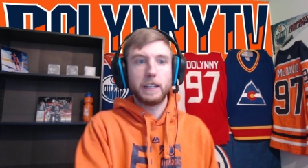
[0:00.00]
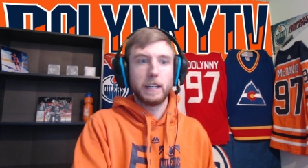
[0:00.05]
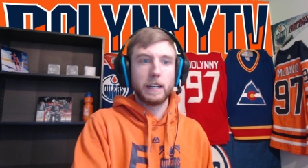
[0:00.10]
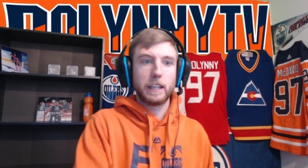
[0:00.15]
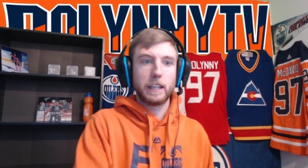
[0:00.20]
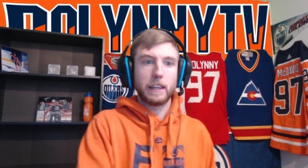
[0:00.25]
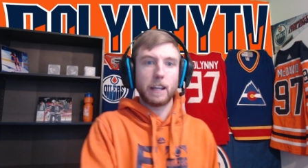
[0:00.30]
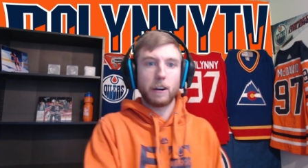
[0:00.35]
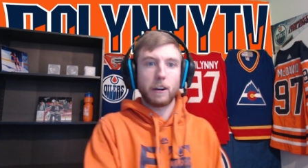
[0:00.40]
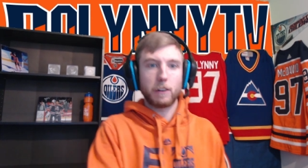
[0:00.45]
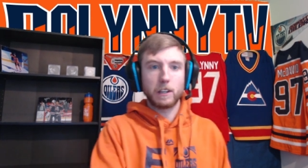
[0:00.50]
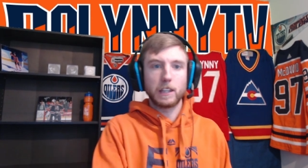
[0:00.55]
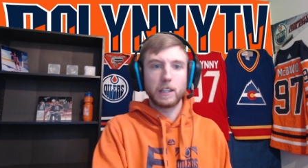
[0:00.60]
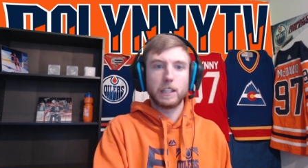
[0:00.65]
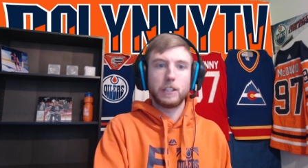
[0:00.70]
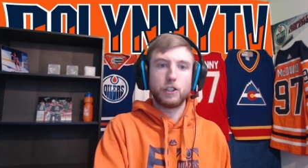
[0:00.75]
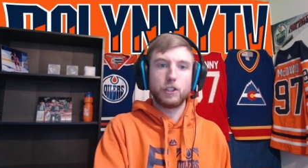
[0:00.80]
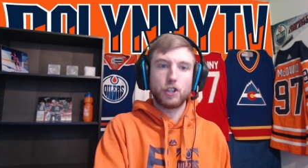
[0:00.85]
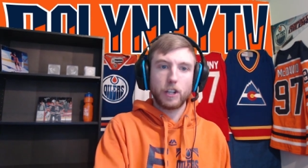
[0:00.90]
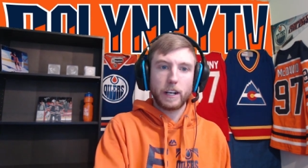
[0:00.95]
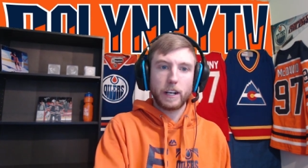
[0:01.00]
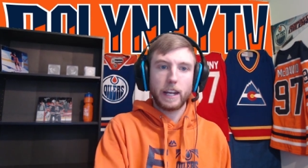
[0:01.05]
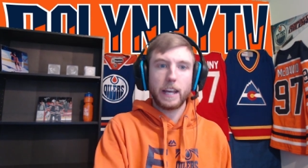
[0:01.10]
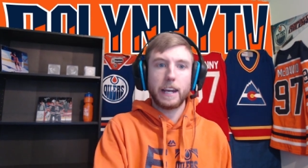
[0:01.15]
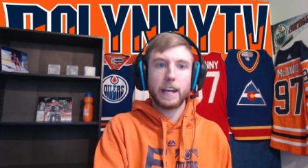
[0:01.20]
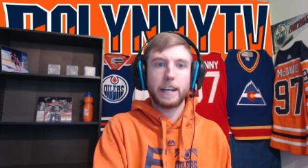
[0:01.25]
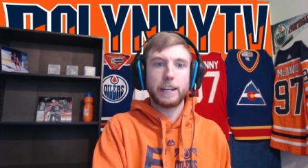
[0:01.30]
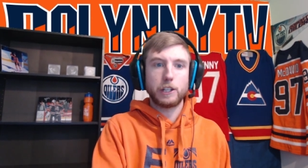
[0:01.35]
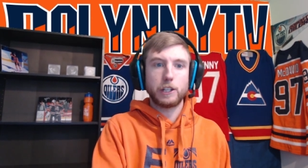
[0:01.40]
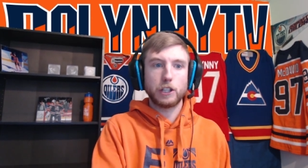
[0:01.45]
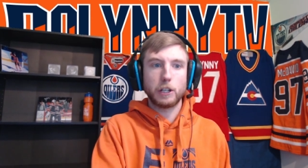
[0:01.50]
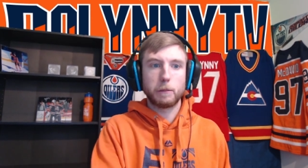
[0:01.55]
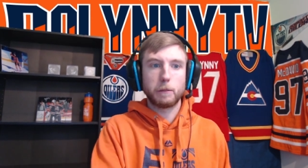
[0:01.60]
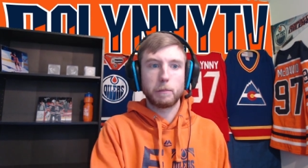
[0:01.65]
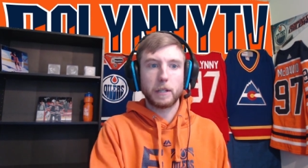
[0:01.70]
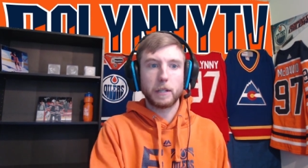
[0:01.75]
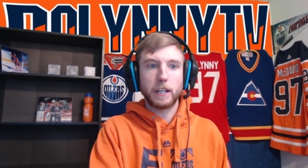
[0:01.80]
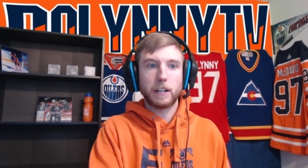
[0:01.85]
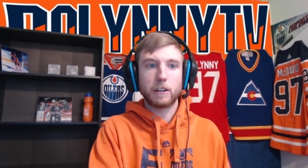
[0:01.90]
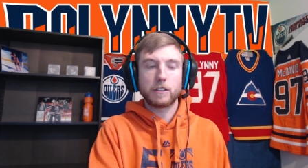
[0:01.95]
that are legit NHL
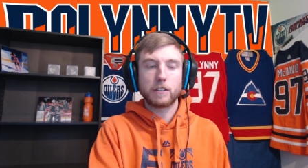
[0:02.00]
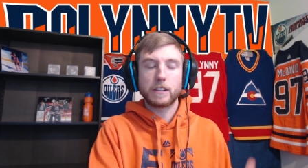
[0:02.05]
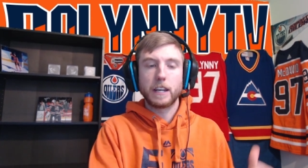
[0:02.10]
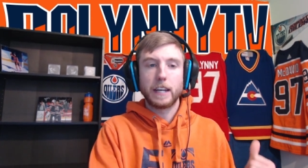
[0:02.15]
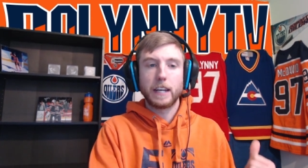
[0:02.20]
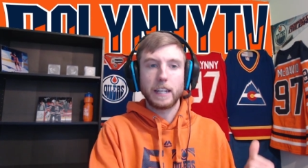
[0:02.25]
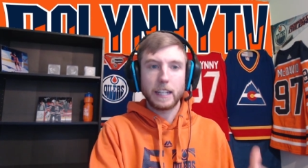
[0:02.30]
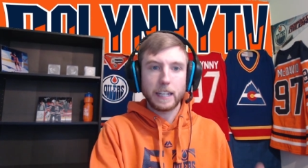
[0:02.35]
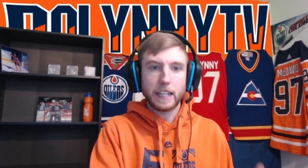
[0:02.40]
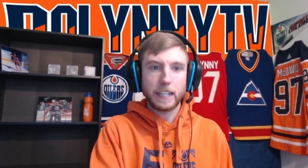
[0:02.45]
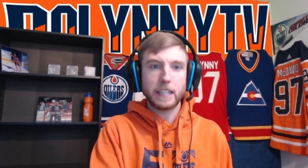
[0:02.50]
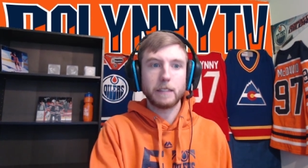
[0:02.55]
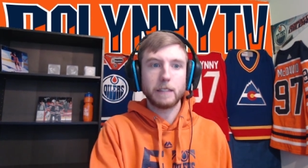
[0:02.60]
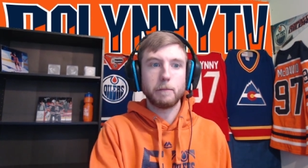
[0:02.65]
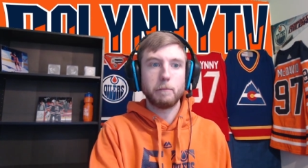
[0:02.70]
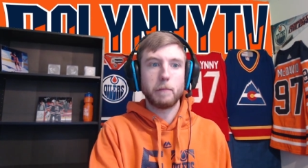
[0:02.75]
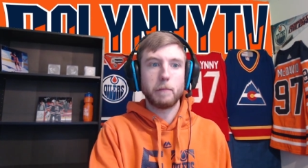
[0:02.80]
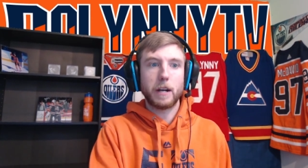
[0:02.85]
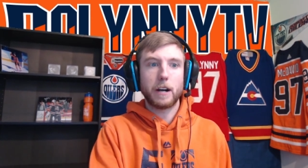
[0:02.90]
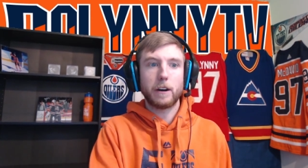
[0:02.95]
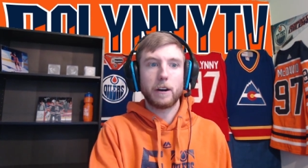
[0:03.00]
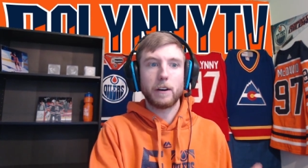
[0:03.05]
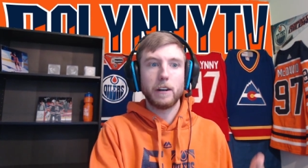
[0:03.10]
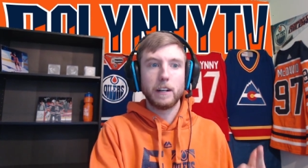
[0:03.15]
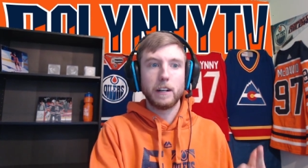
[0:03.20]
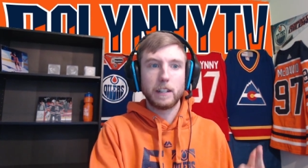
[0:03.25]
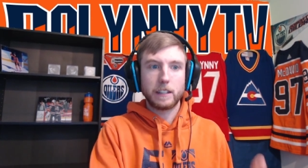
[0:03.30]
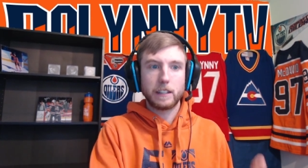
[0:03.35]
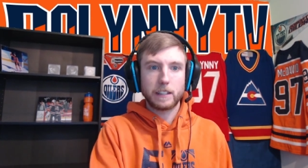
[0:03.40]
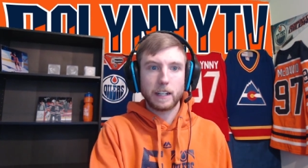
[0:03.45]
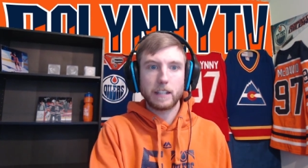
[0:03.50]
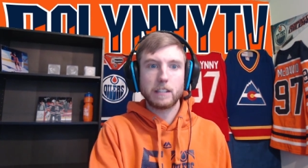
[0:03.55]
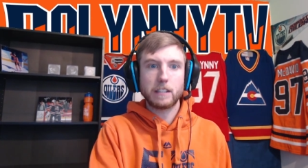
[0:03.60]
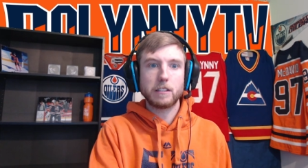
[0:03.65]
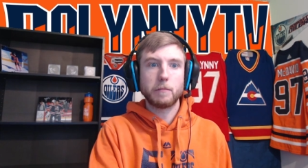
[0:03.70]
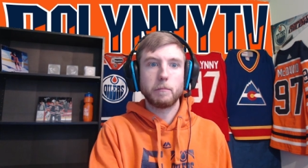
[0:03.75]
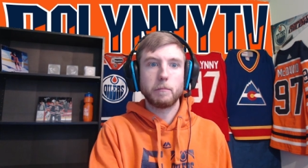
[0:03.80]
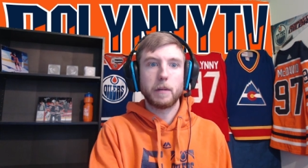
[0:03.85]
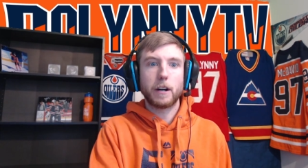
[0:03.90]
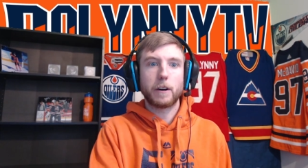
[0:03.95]
players, Ethan Bear,
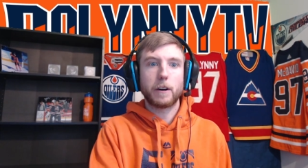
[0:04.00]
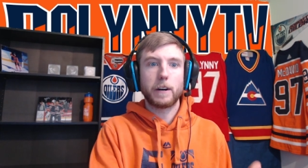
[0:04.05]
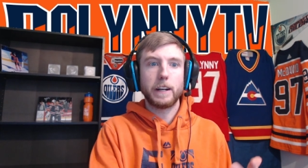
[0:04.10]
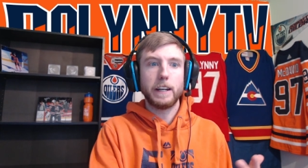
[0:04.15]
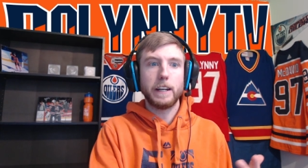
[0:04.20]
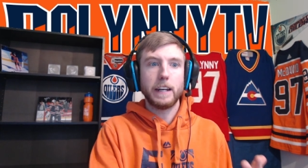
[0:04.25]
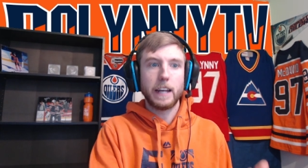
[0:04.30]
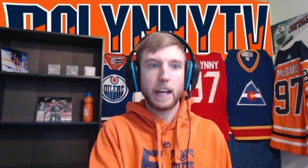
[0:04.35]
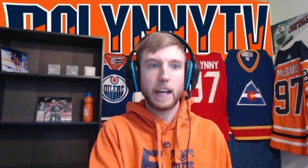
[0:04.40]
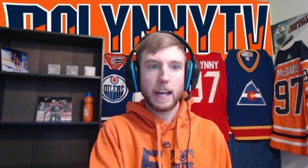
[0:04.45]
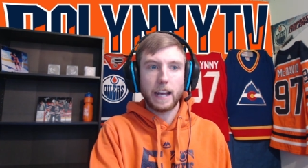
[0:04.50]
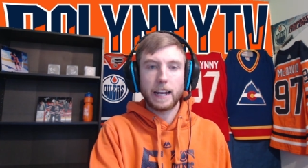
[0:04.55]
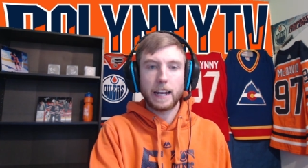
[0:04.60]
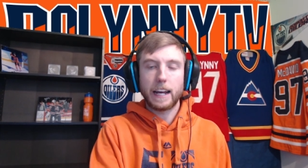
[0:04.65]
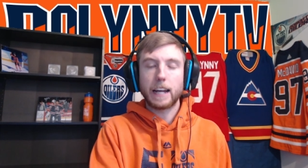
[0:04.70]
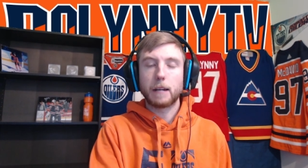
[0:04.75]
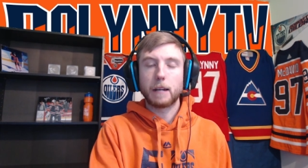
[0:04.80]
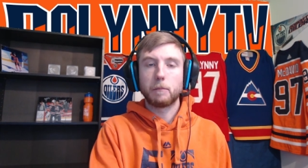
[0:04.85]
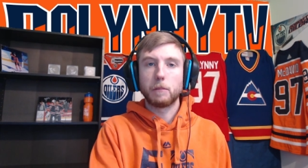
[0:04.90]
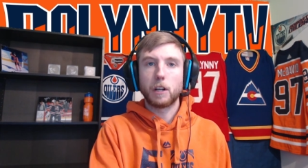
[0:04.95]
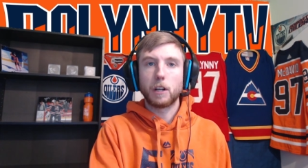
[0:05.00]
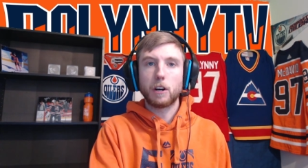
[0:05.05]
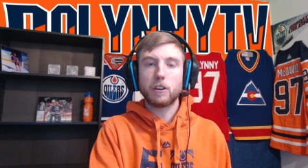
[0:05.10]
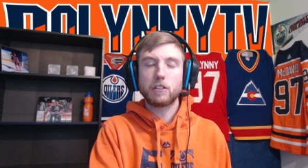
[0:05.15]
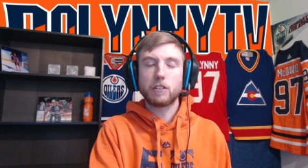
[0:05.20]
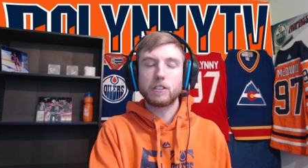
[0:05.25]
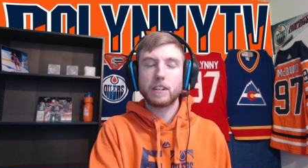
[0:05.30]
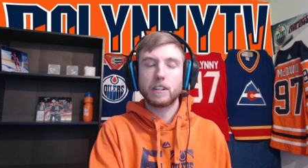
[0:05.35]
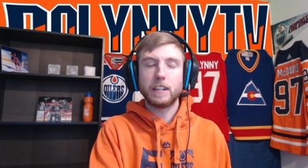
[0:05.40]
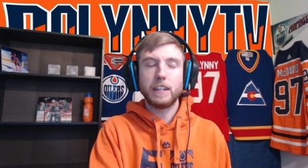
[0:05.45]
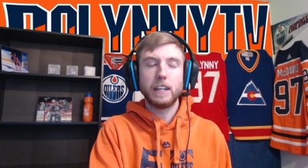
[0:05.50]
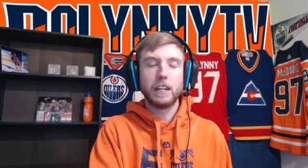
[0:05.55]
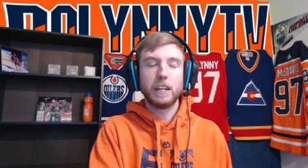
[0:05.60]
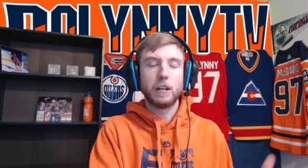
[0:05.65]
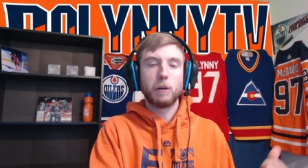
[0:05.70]
Tyson Barry, and Adam Larson.